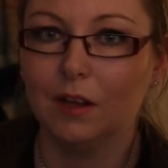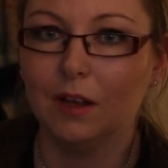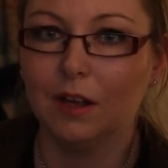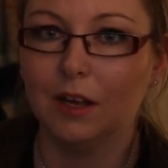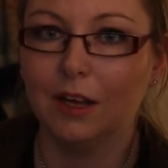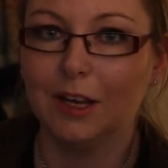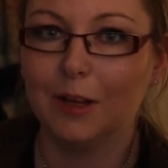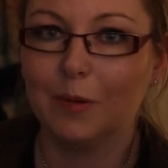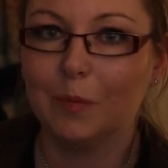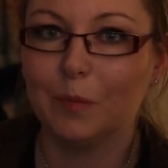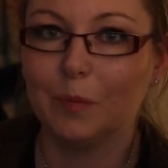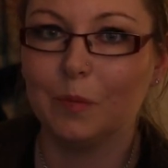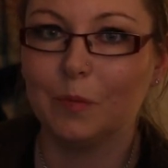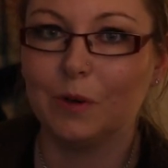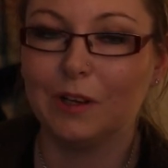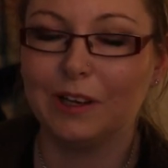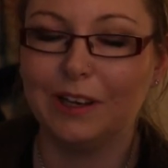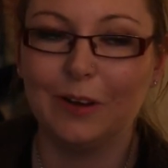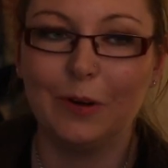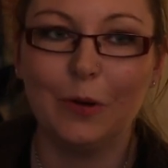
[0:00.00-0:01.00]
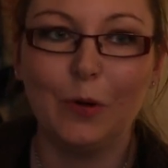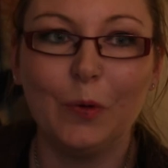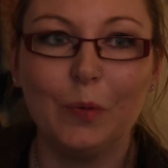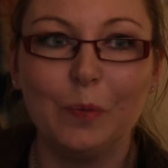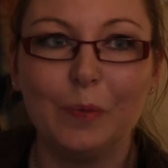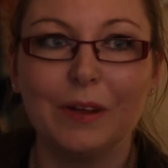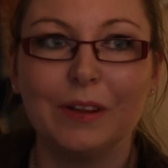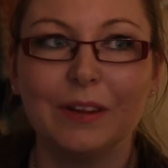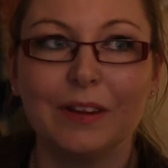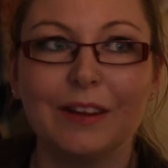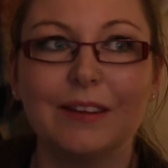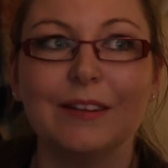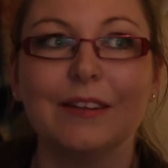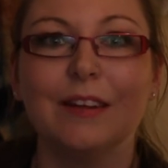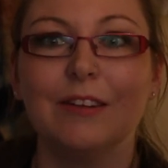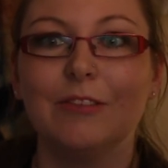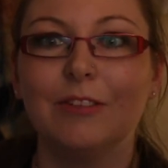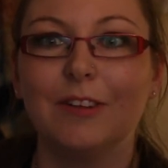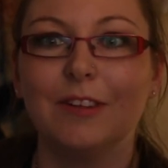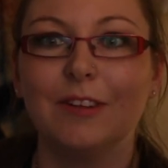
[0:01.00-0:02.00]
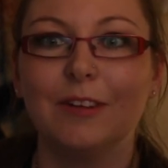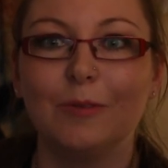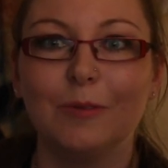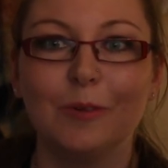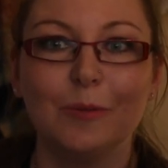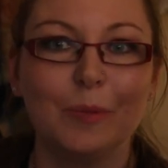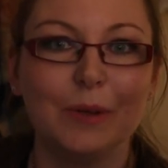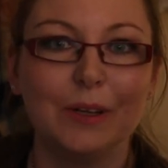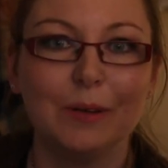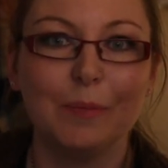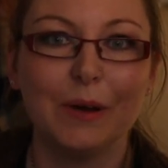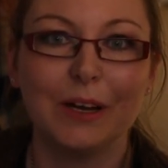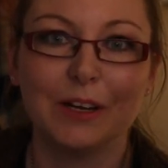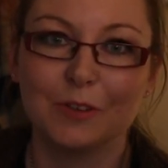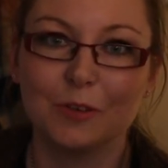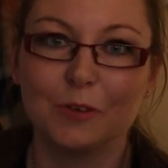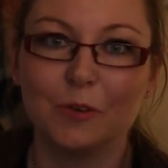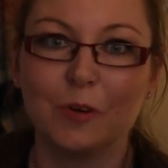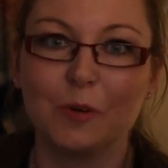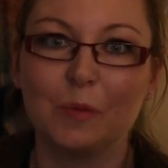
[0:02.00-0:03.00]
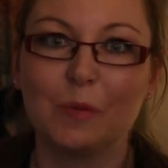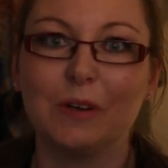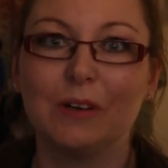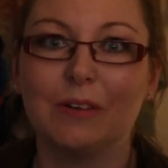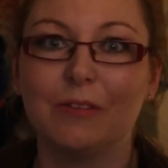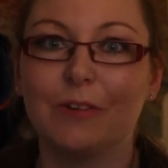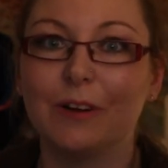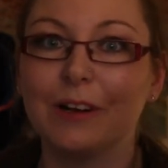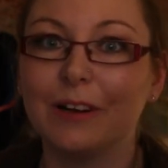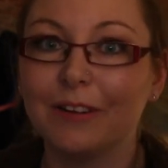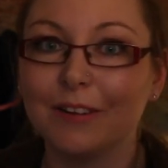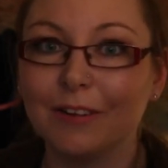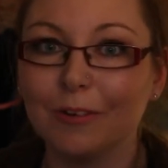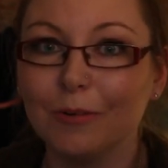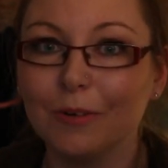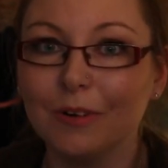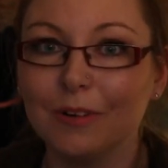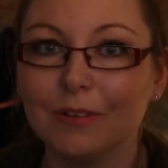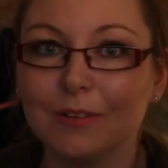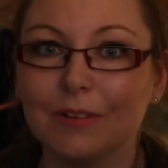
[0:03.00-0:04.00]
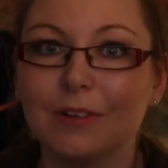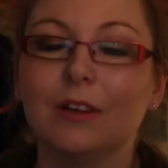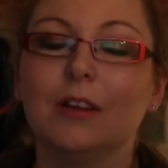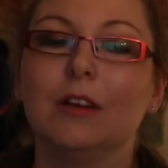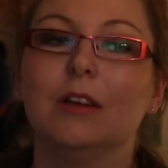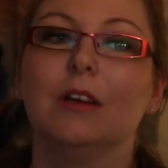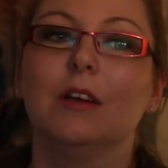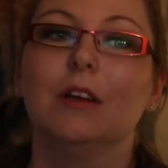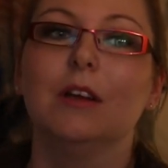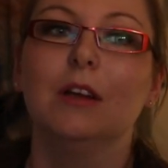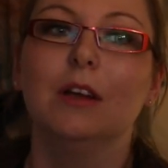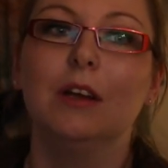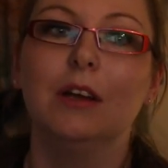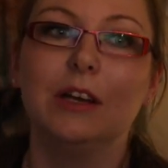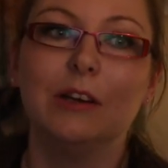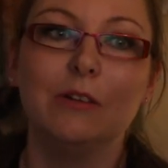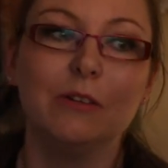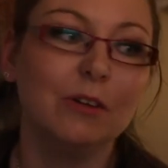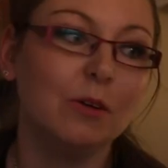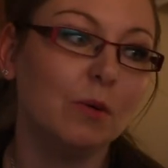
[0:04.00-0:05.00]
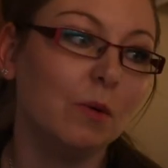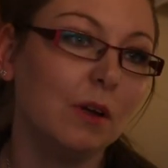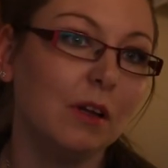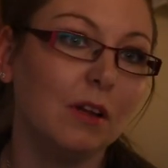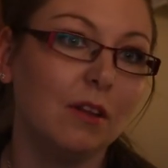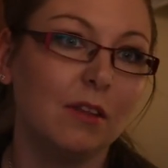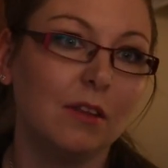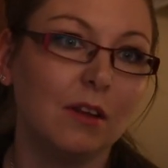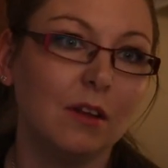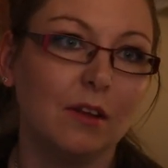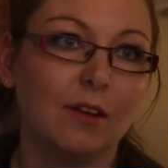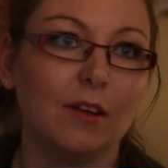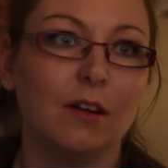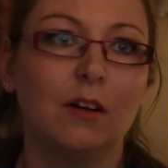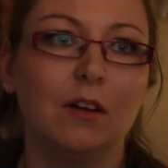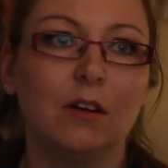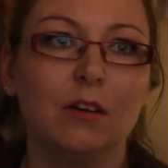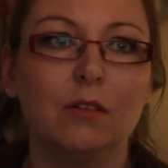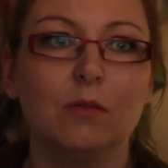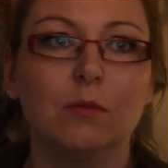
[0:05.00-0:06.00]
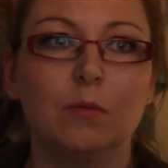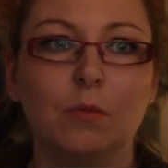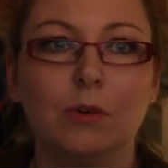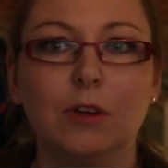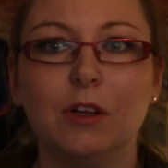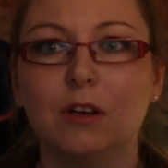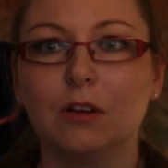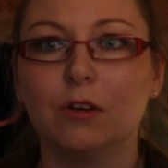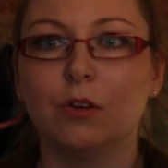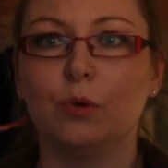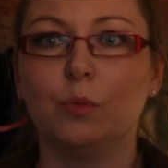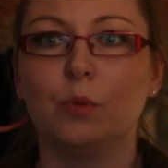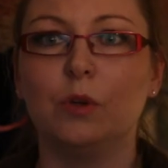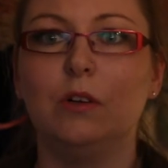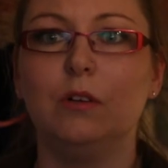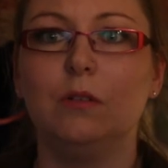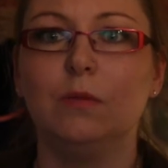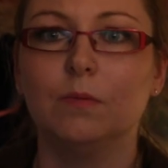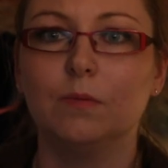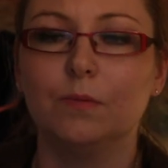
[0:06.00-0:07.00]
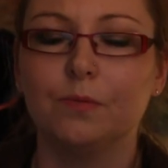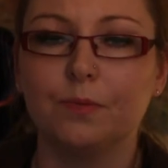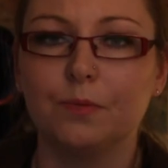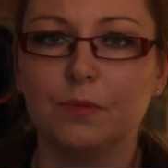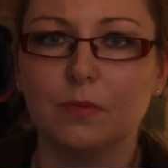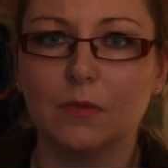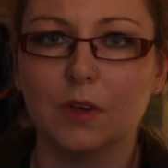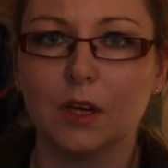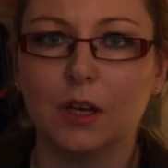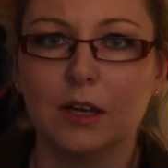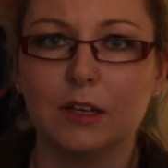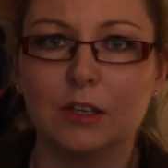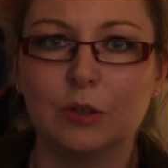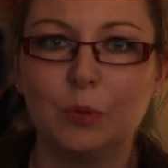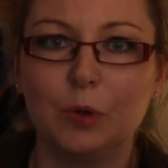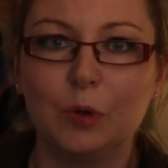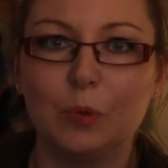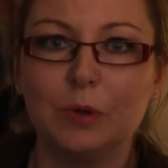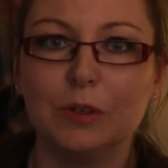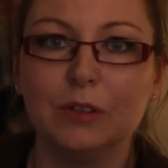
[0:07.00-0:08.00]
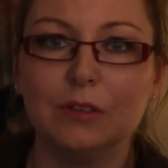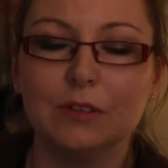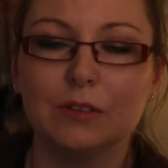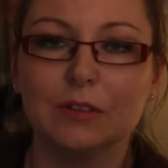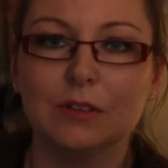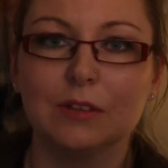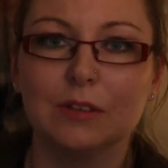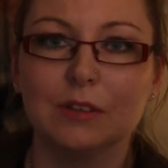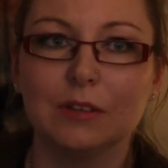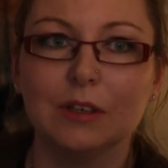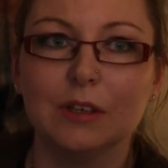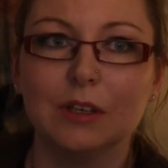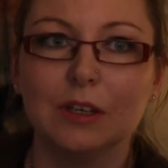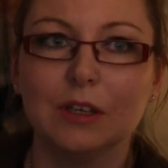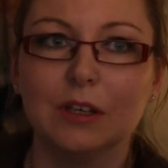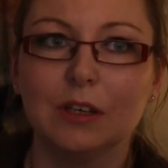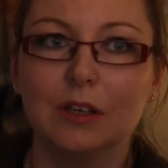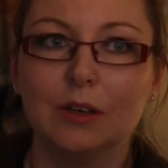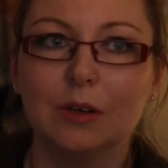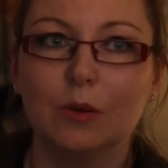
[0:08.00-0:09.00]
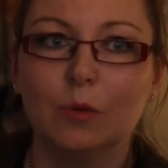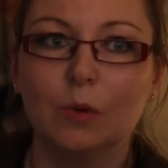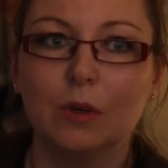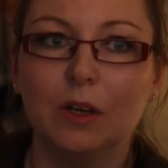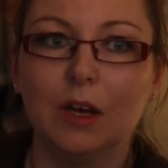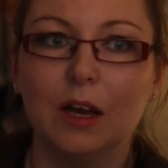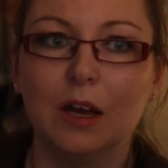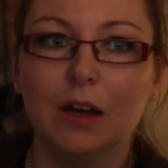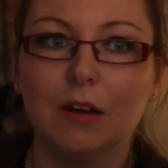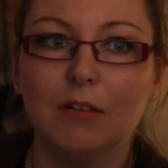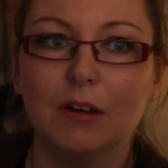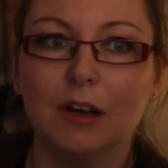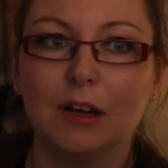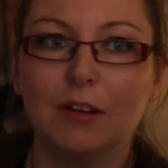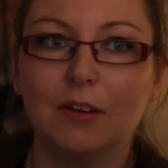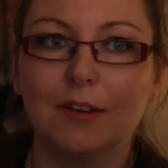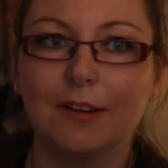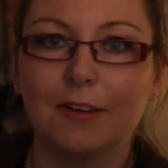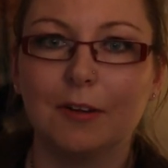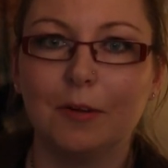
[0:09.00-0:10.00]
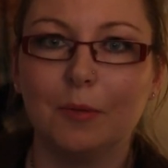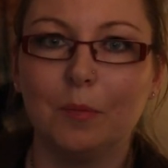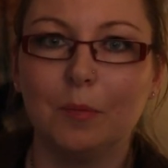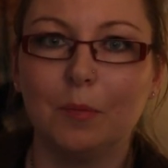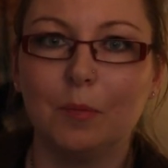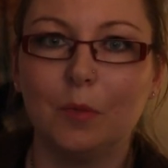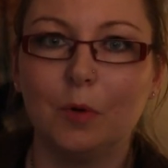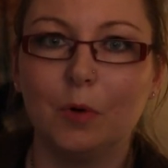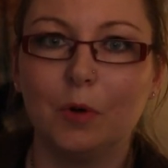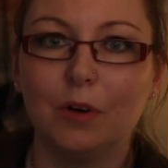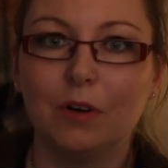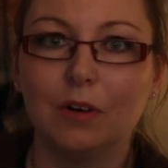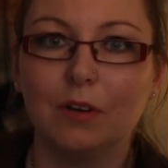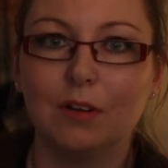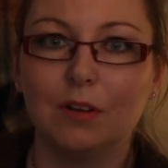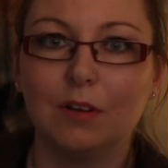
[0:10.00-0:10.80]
And I'm really hoping that everything will be back to normal really soon. Here in Norway things are pretty normal at the moment. We have had some more